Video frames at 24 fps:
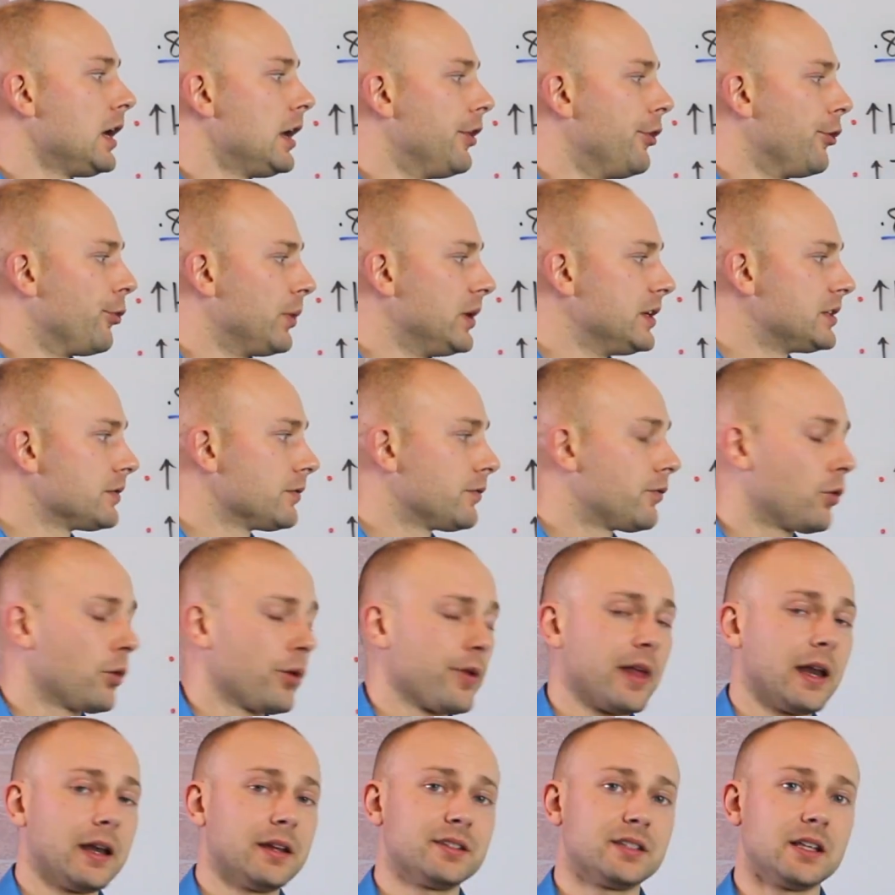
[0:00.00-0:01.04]
and the reason
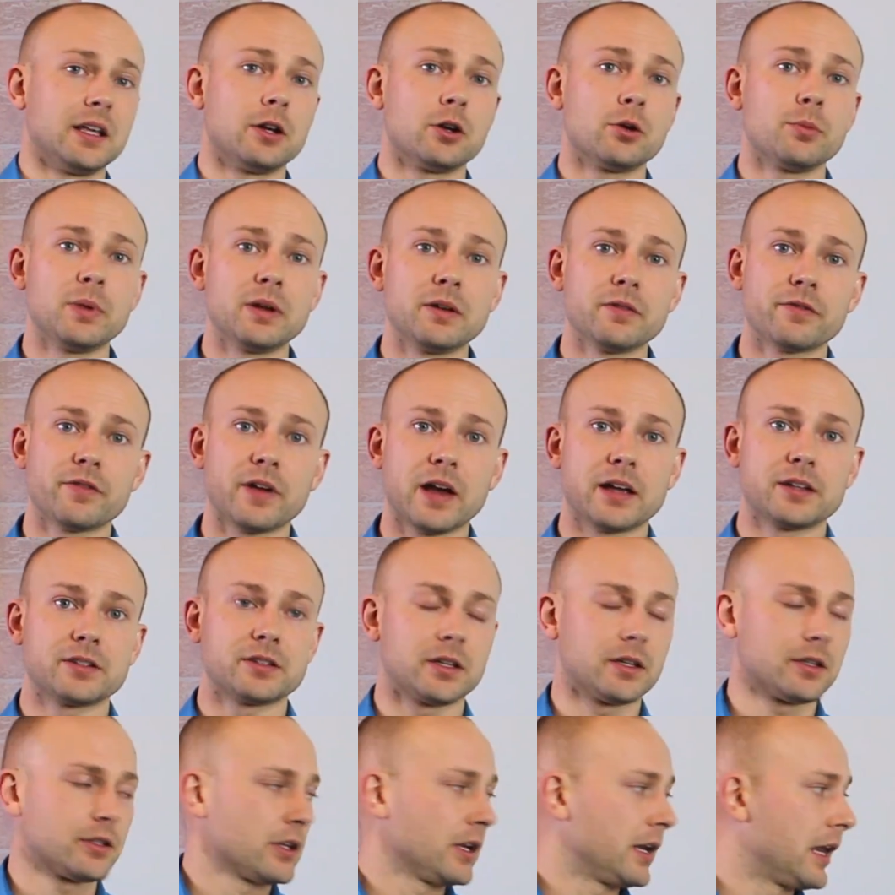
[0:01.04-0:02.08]
for that is intermittent
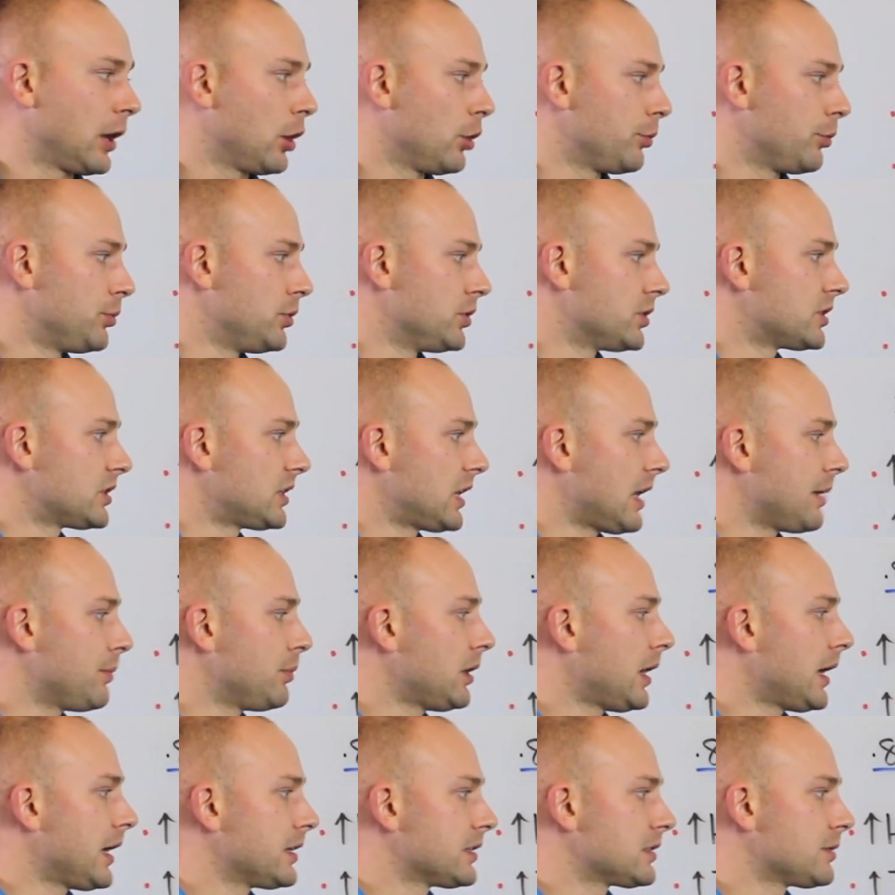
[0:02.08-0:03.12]
fasting is going to help you
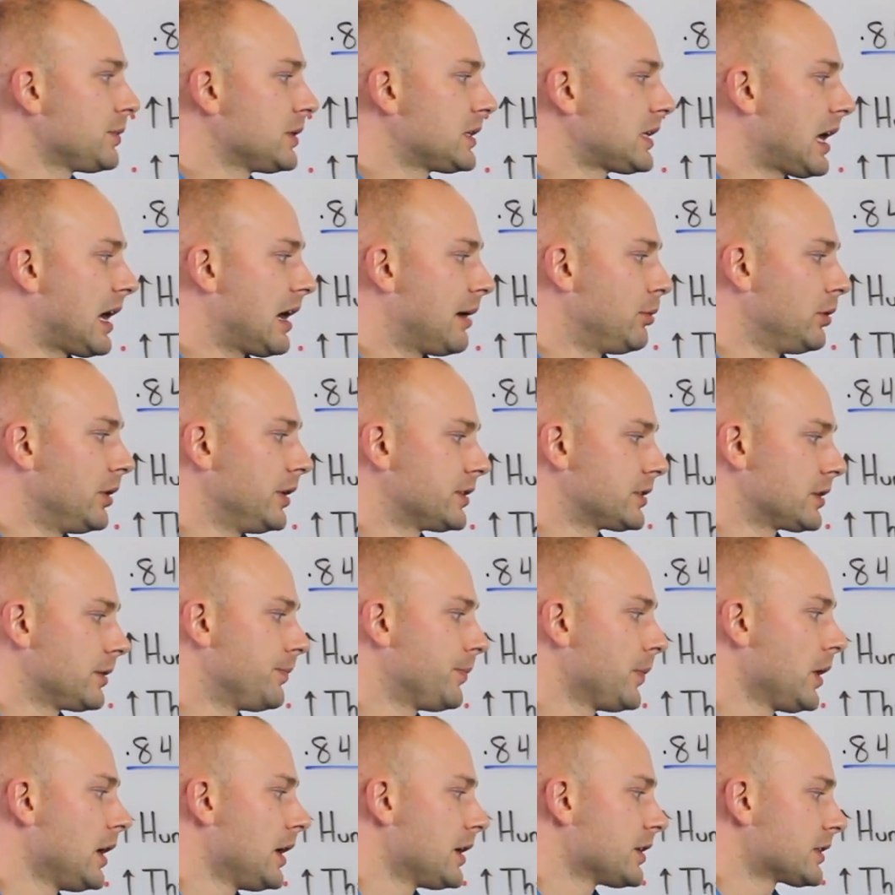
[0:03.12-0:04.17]
stabilize the metabolism
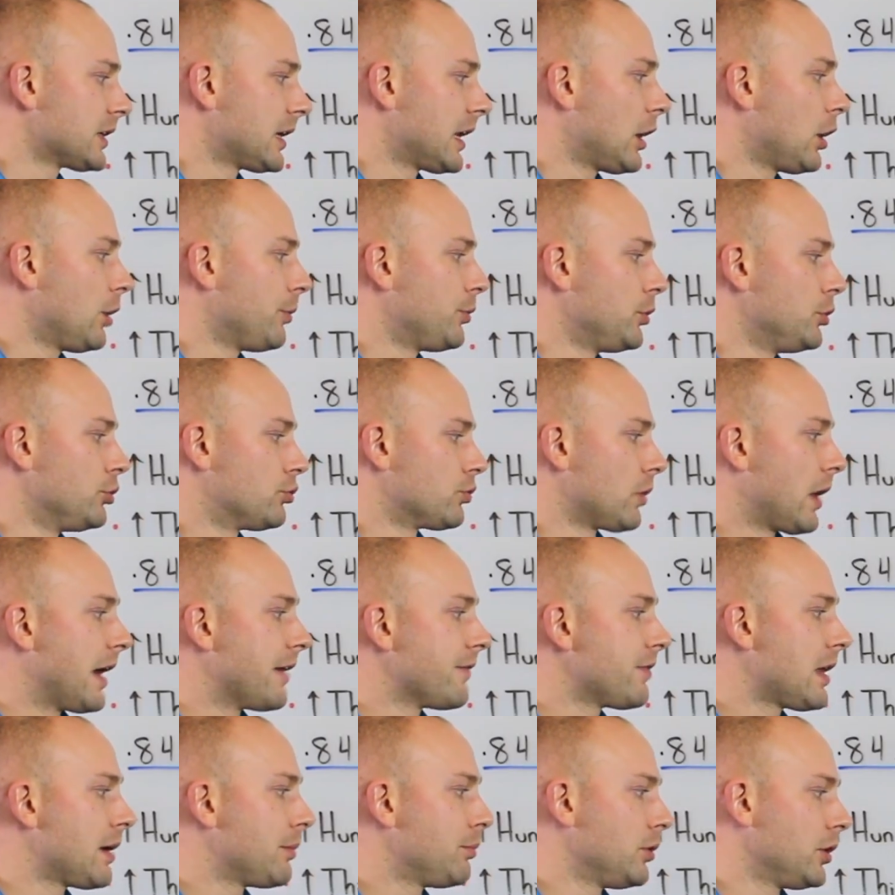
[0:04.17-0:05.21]
it's going to help you
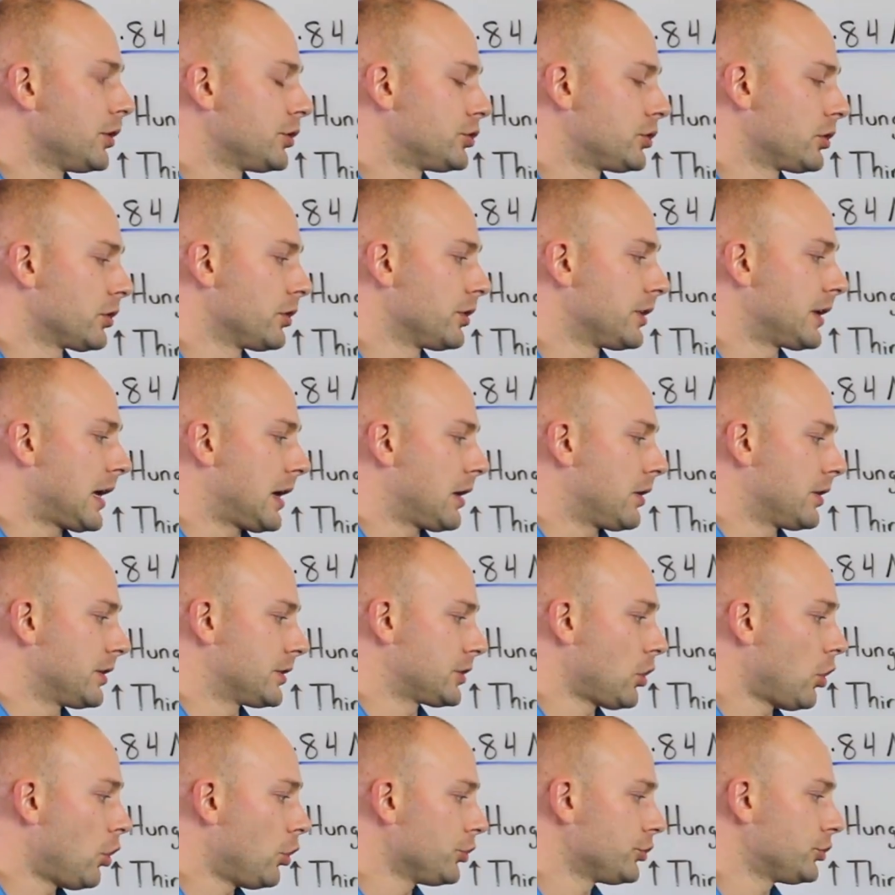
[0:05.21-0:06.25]
drive that blood sugar down it's
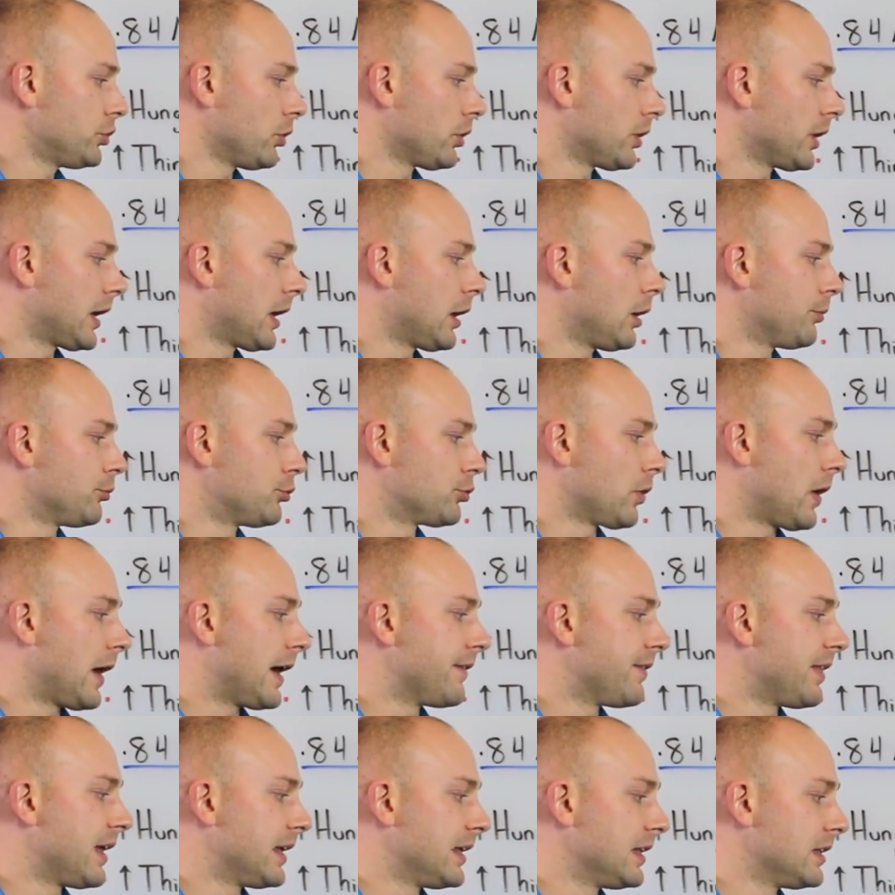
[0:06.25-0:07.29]
also going to help
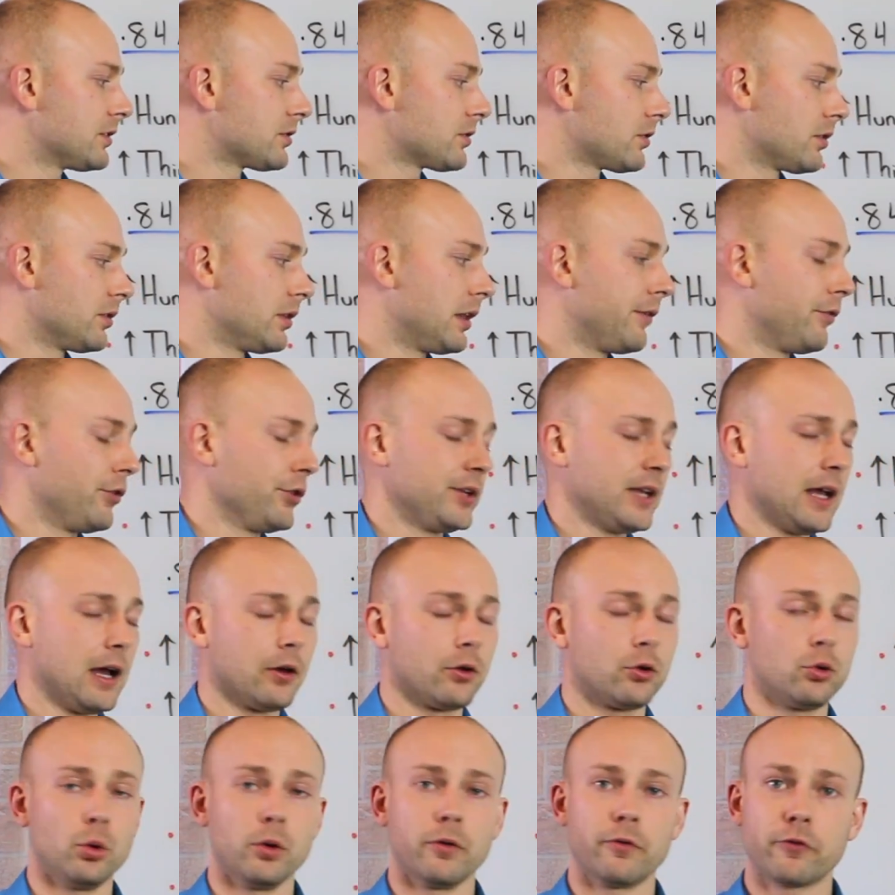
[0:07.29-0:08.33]
drive that insulin level
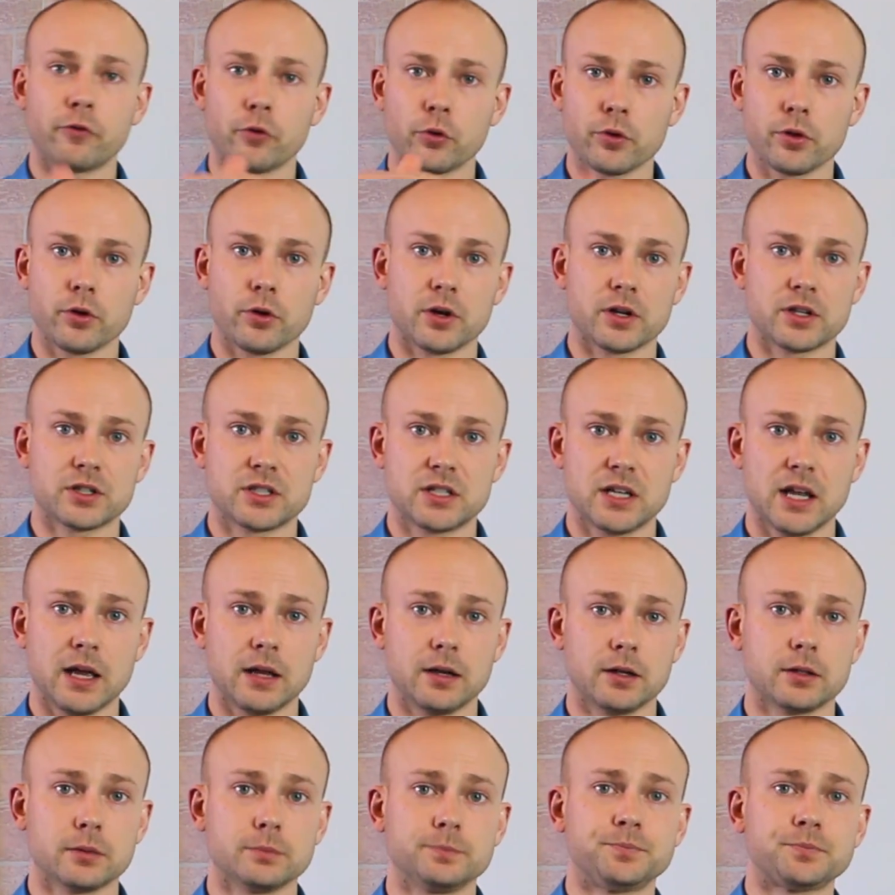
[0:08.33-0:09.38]
down to a further
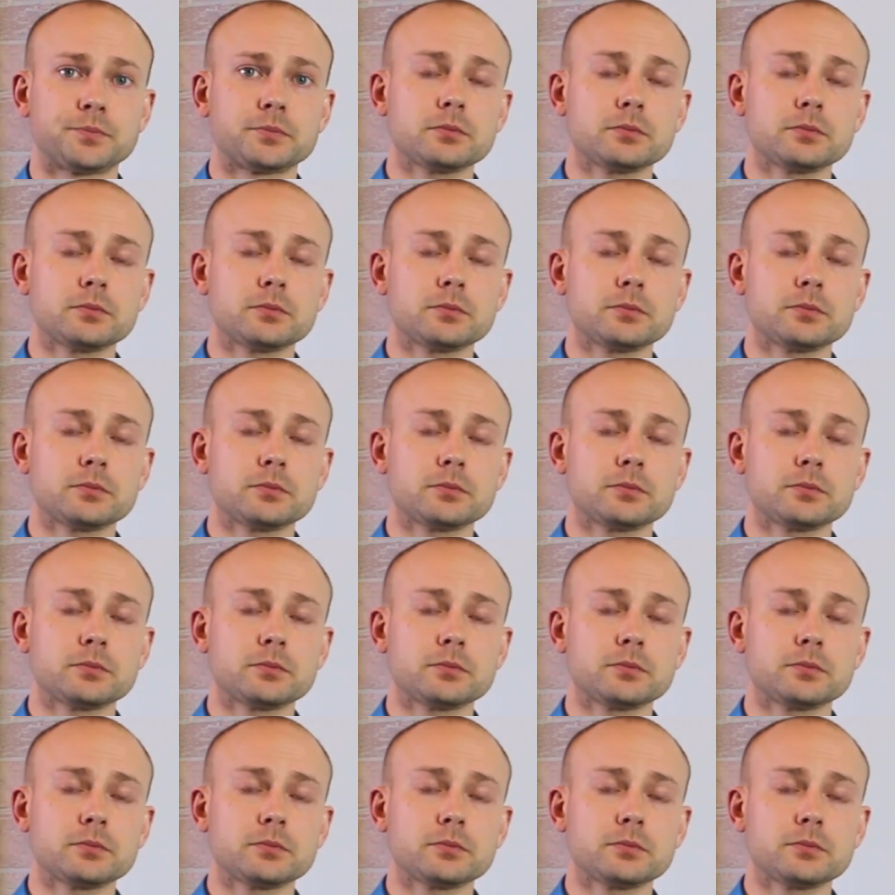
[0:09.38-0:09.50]
extent